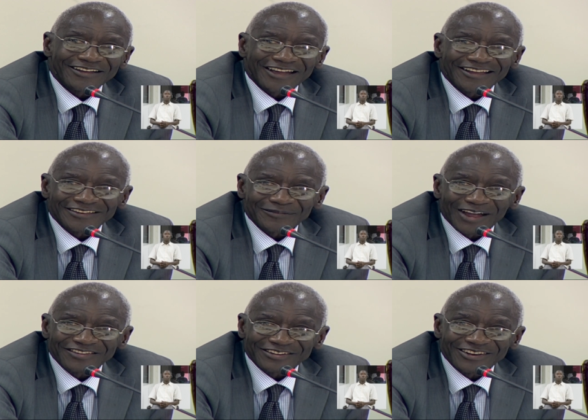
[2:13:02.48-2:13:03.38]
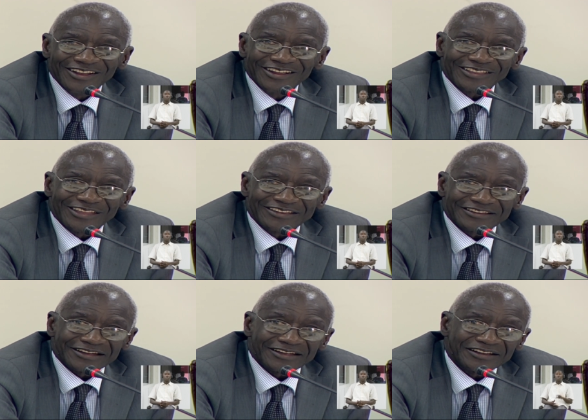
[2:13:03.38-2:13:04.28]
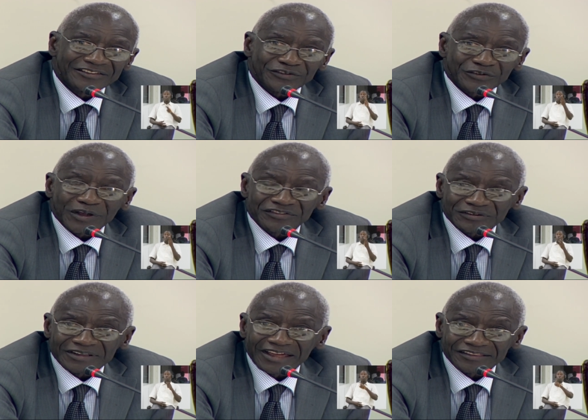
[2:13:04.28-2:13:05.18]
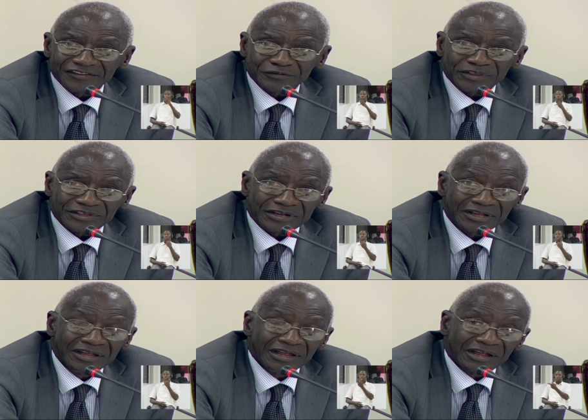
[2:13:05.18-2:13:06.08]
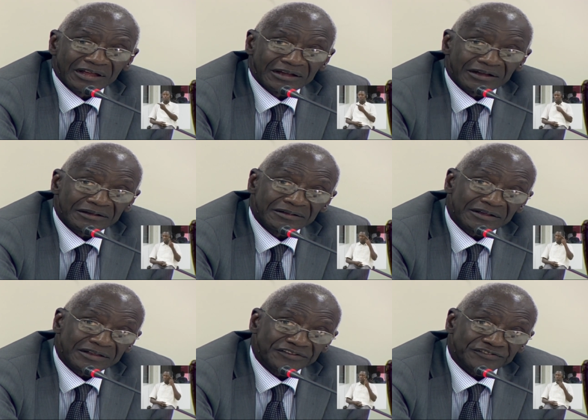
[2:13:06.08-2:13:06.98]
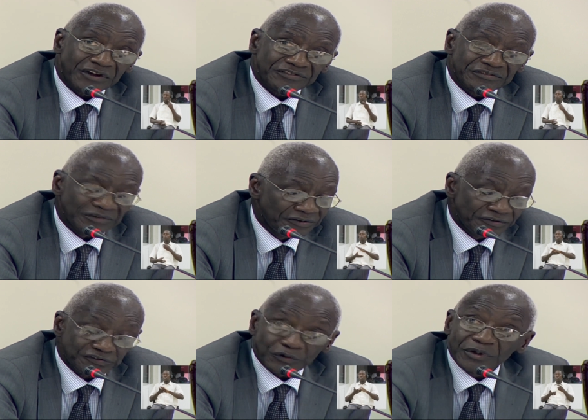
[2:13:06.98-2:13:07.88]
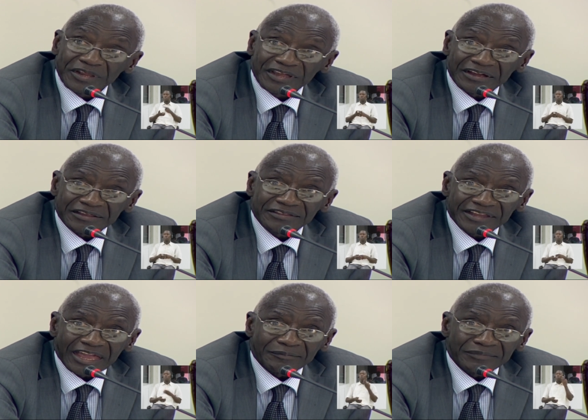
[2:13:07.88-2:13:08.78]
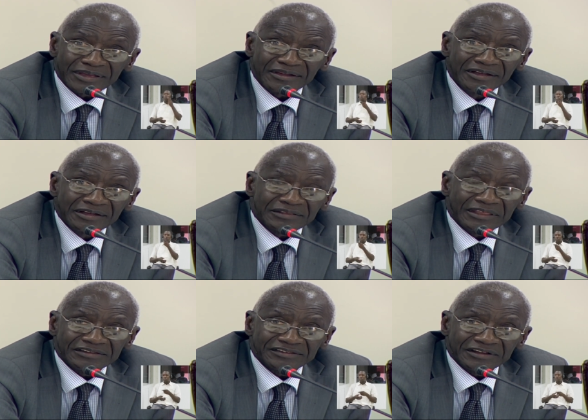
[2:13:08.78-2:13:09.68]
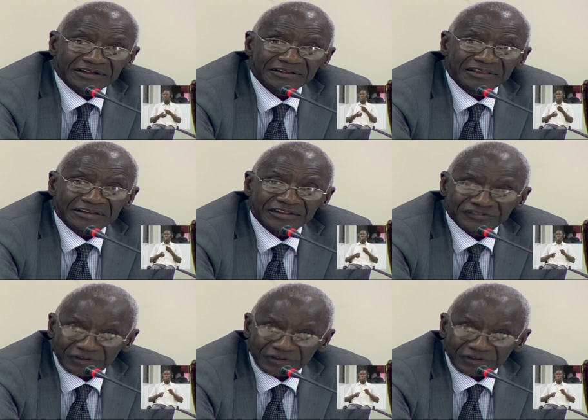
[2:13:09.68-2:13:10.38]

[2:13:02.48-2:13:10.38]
can't imagine that in a situation like this with an instruction school here in the Gambia, that is